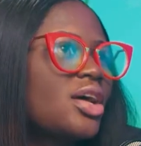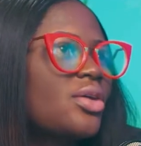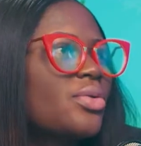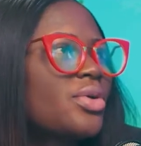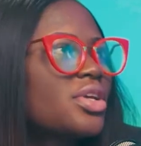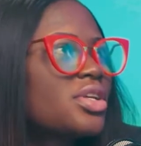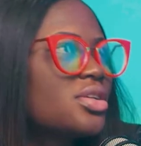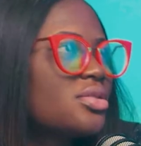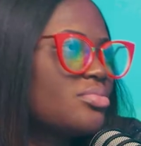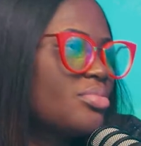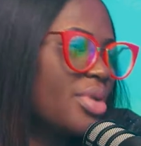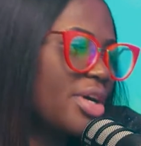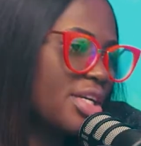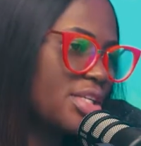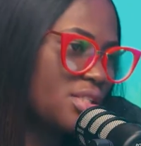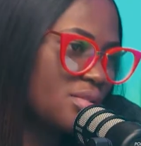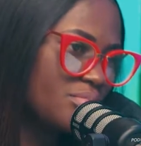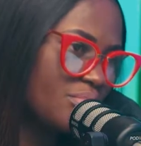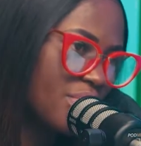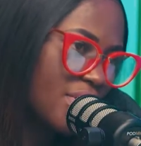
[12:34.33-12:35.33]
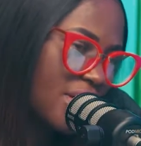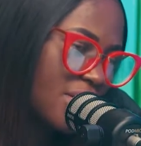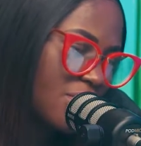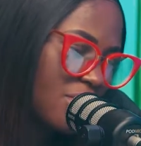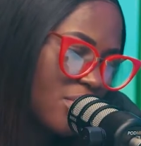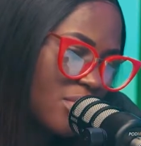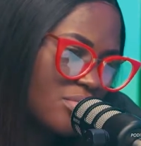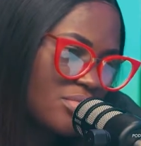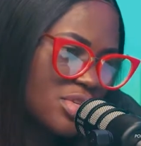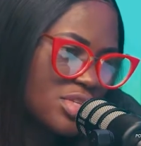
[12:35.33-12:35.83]
are we, by
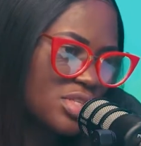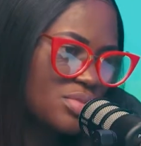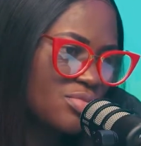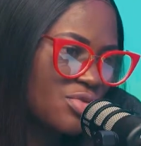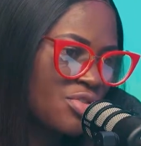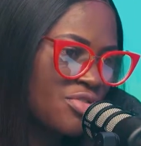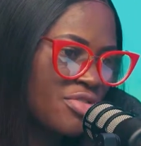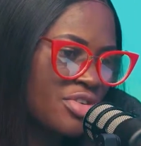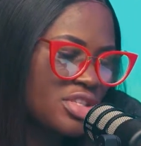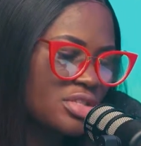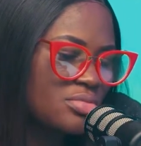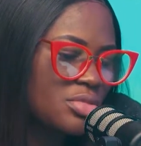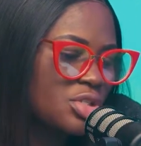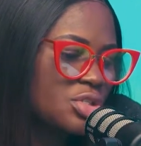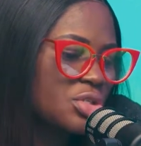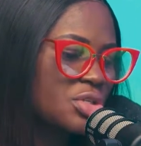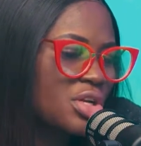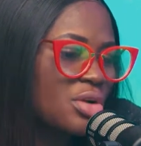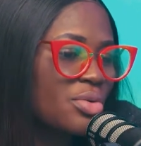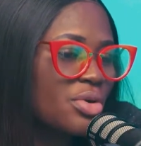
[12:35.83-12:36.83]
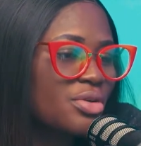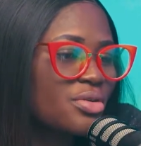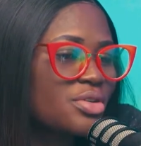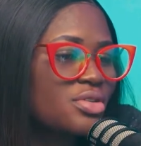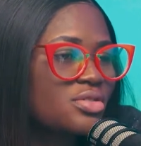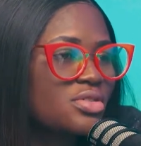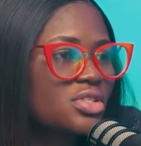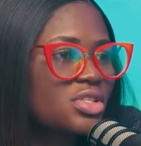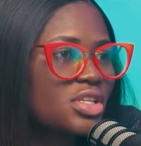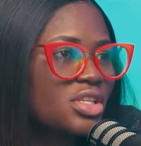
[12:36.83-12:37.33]
what Miss Minerat mentioned, are we
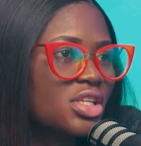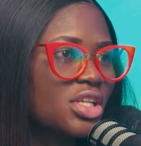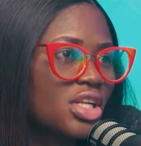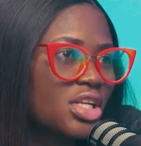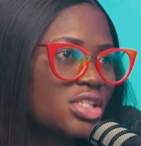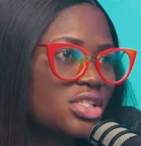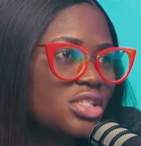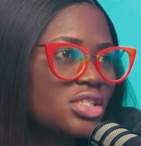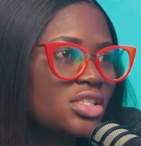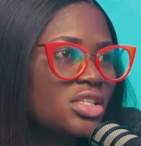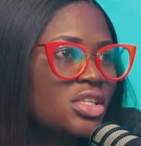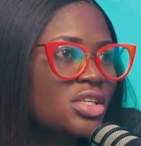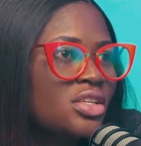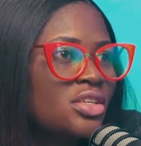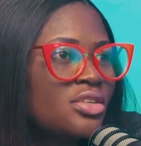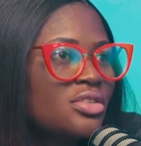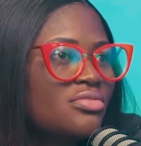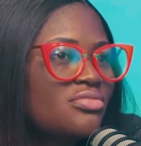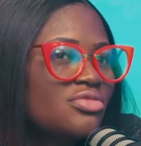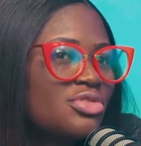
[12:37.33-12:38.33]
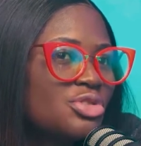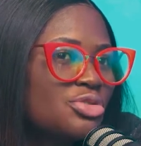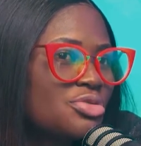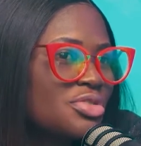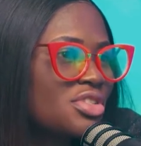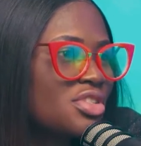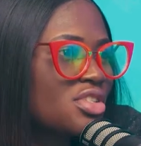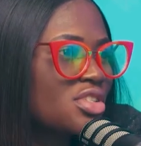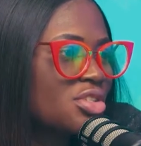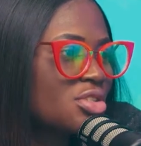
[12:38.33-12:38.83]
going to say that the
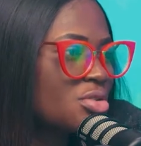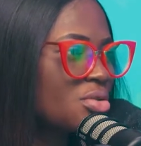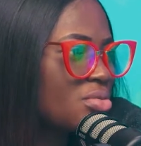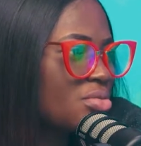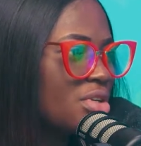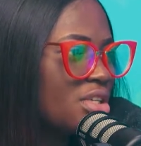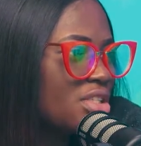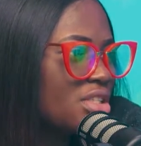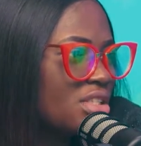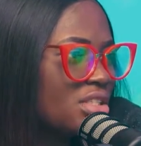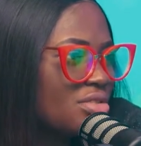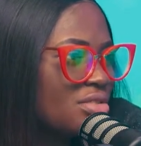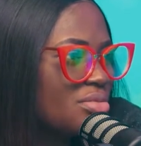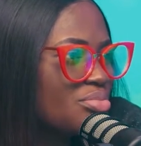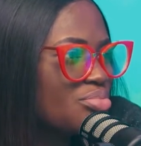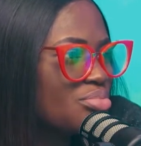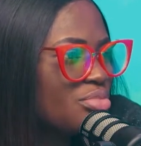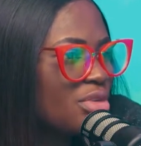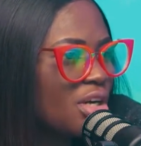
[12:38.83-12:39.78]
jurisdiction where the